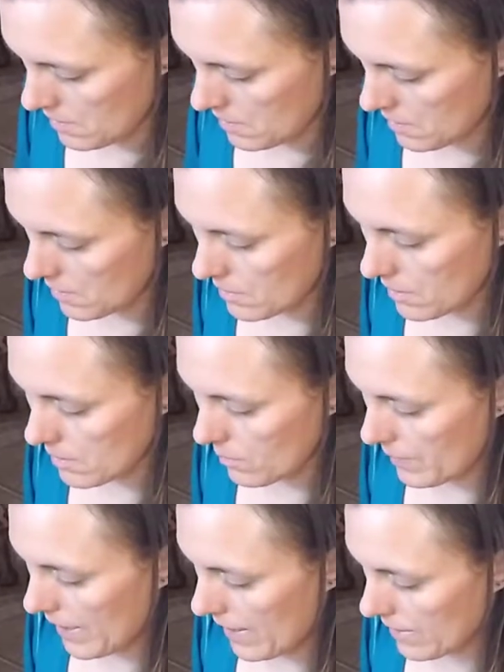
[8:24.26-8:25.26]
There's this
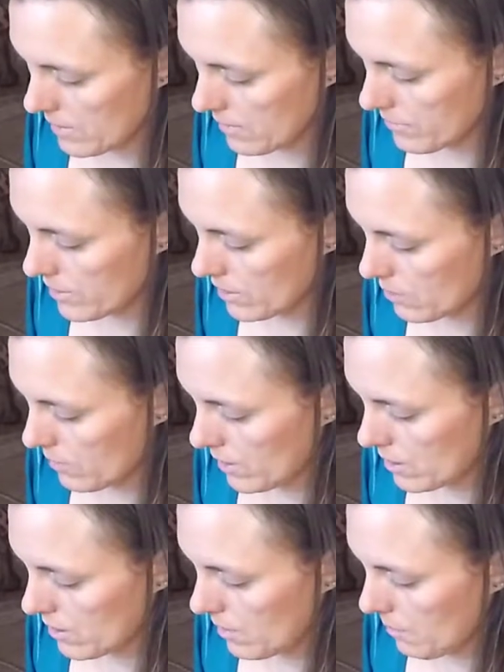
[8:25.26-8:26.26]
reactive
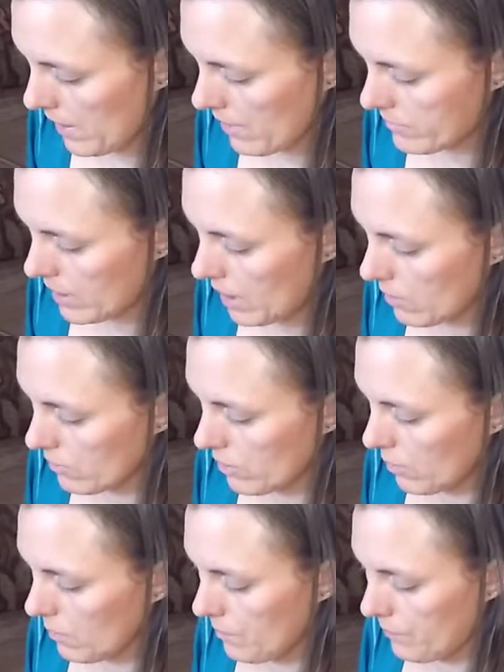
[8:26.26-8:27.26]
situation. It might have tangled
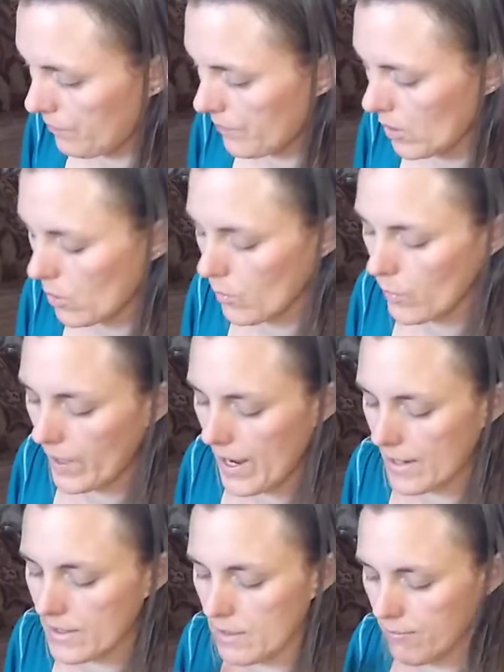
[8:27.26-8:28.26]
you, or
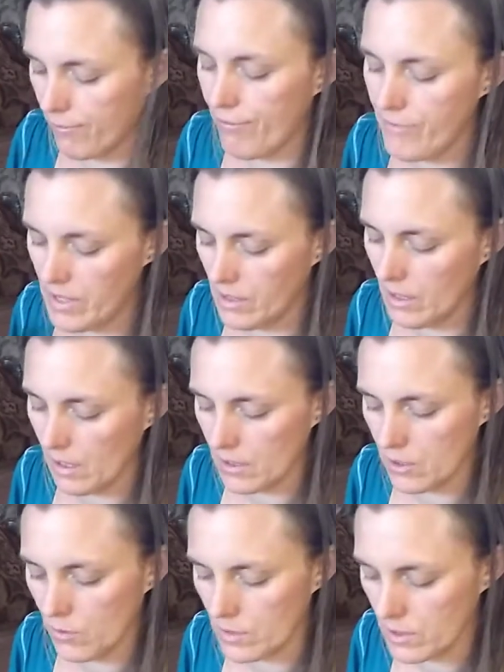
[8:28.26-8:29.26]
reactive feeling
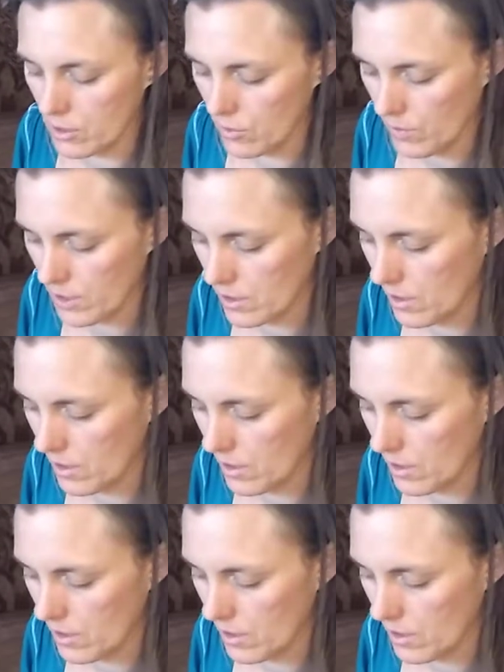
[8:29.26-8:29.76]
to a situation.